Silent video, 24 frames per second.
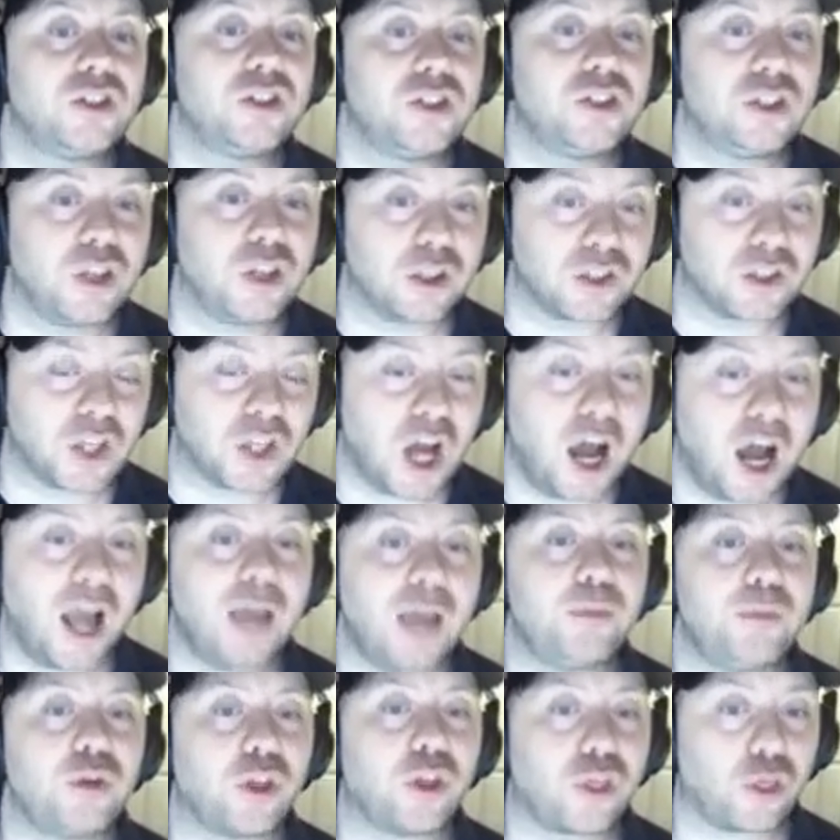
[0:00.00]
the
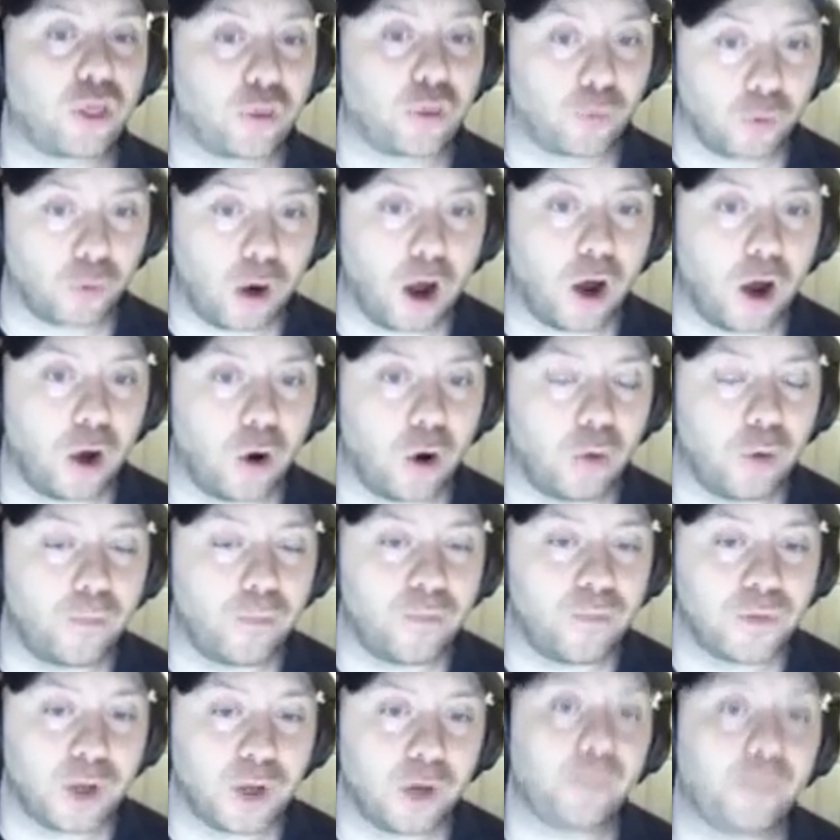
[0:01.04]
time to throw,
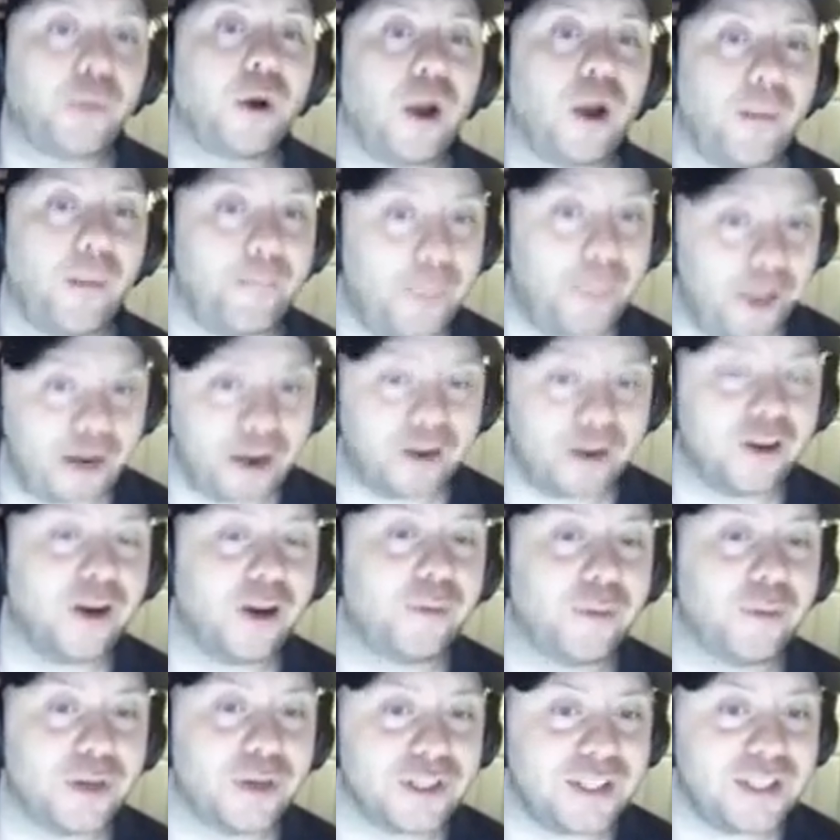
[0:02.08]
he'll put up better
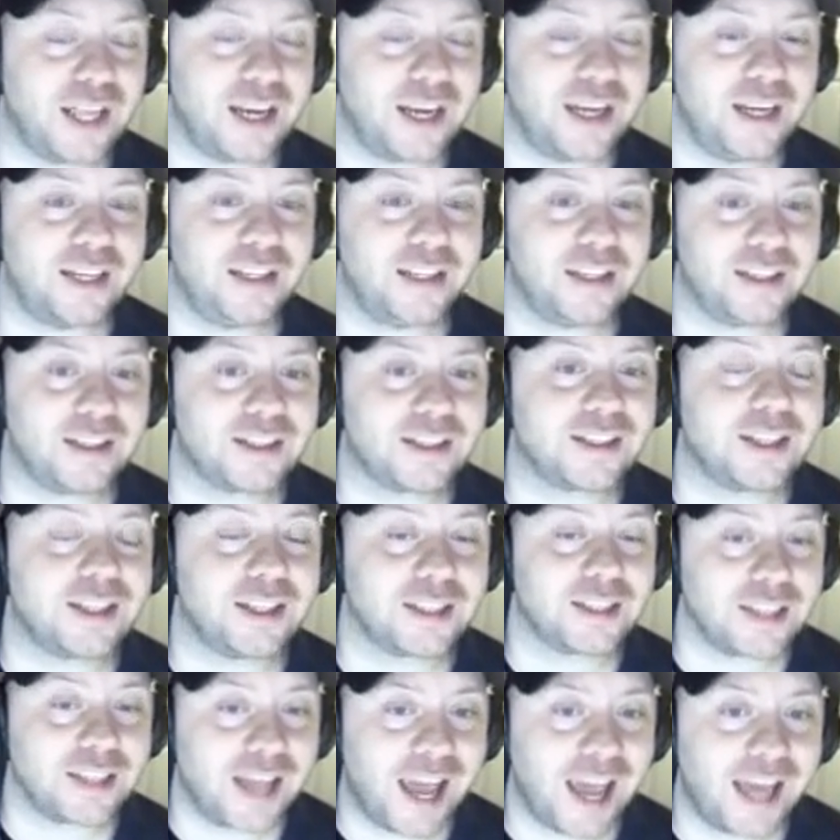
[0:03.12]
numbers than he did in
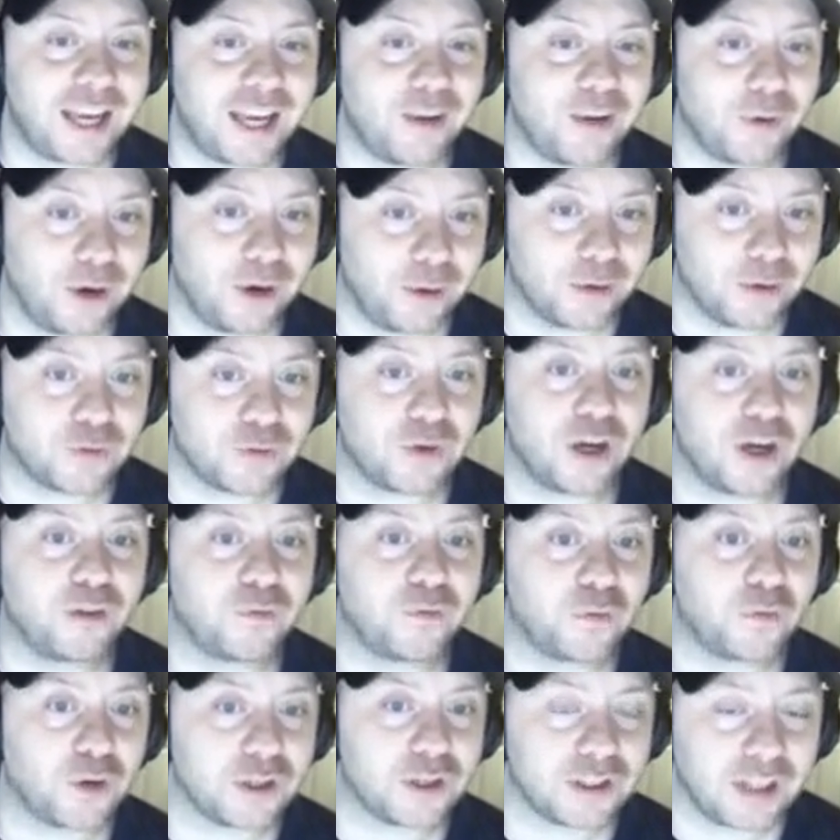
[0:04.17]
Cincinnati, where he was running
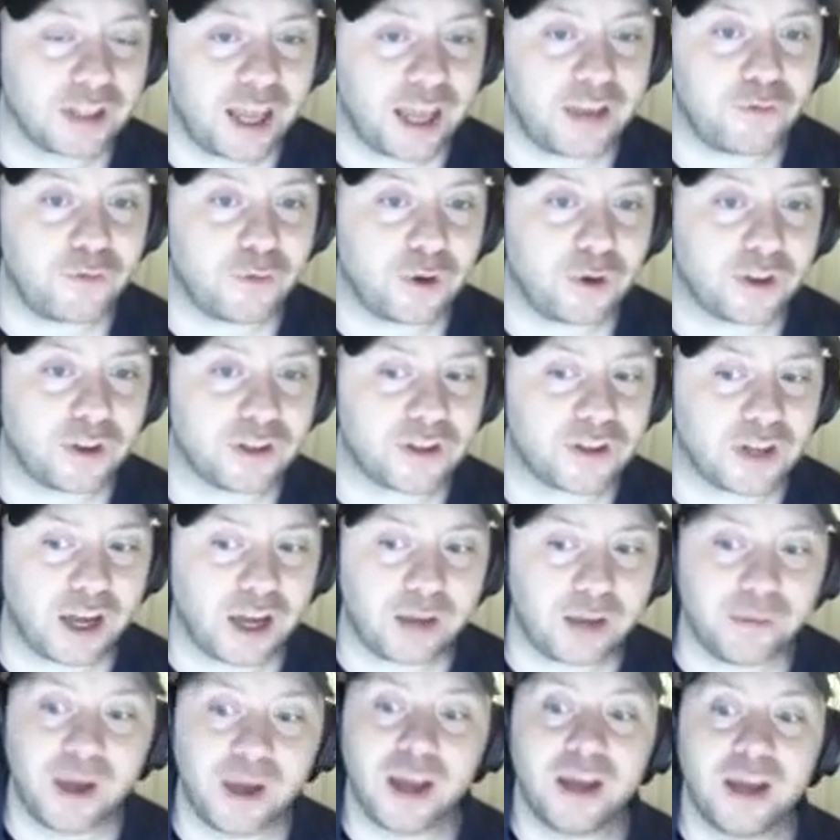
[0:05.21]
for his life all the
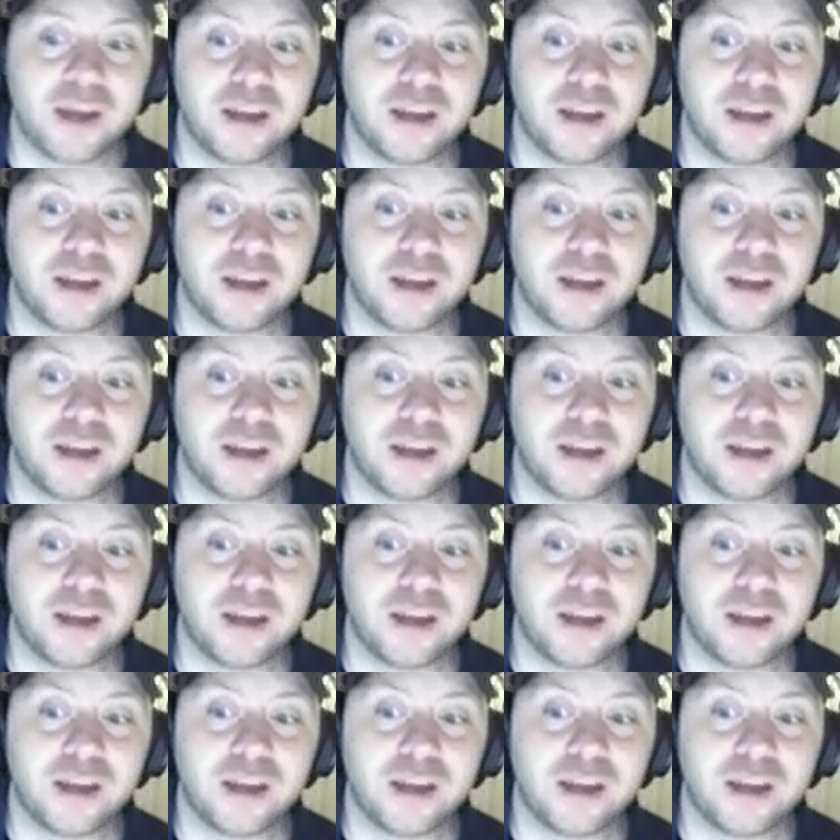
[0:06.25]
time.